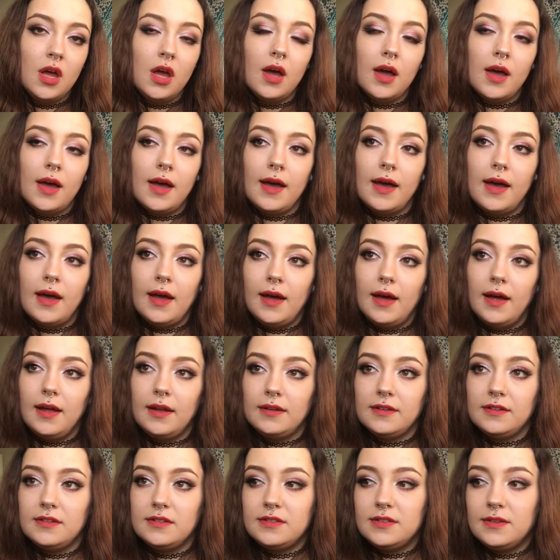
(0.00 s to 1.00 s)

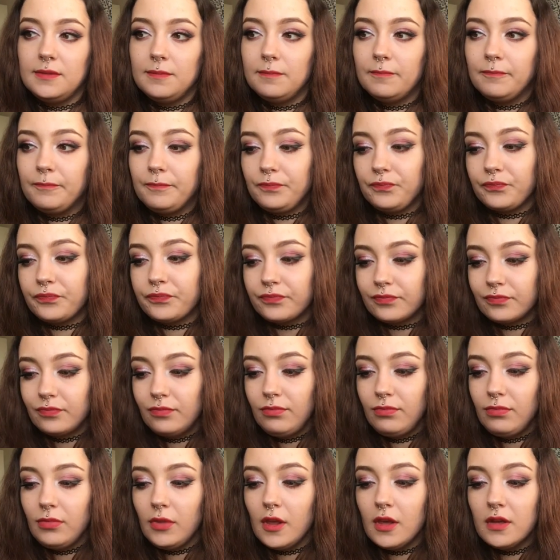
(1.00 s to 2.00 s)
and
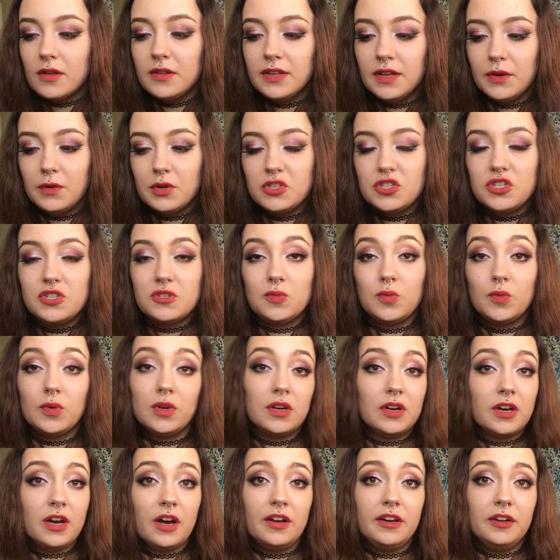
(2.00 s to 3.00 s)
there was just one
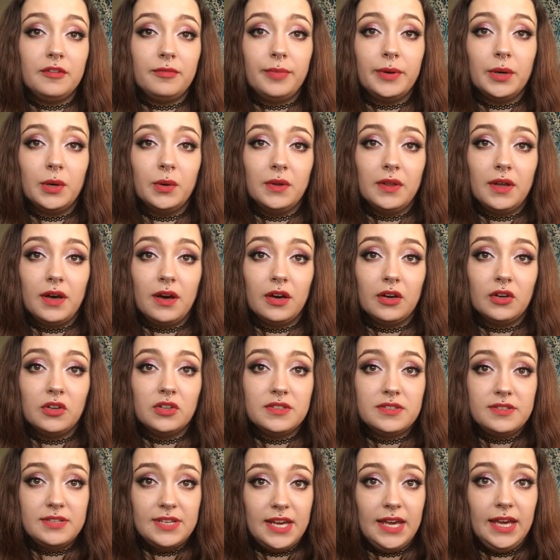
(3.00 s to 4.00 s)
kind of pill that I could
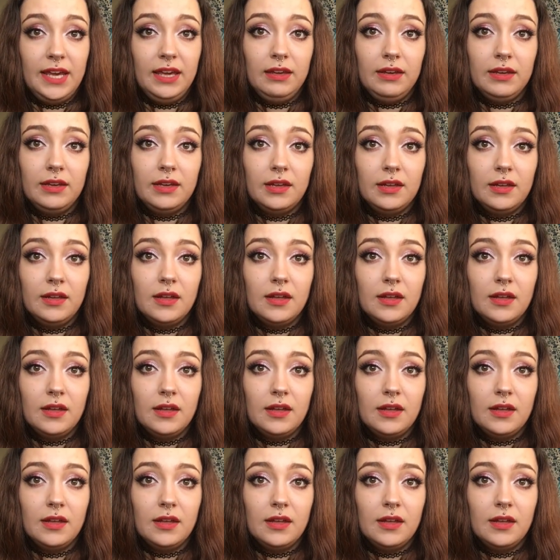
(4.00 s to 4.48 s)
take.